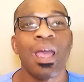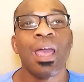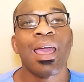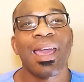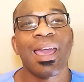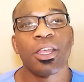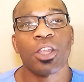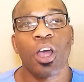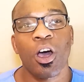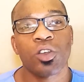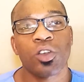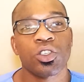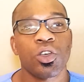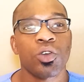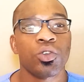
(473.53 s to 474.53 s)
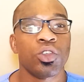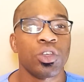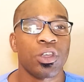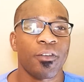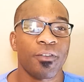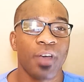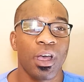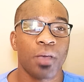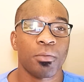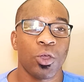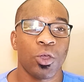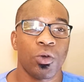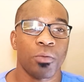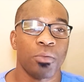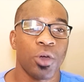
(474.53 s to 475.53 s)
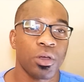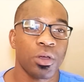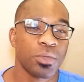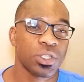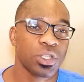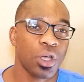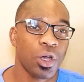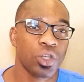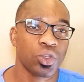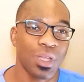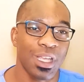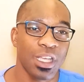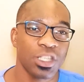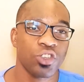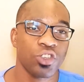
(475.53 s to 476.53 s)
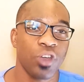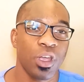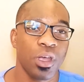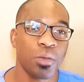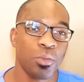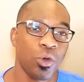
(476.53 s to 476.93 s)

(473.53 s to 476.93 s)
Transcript: And also, you can find me book a massage on Instagram or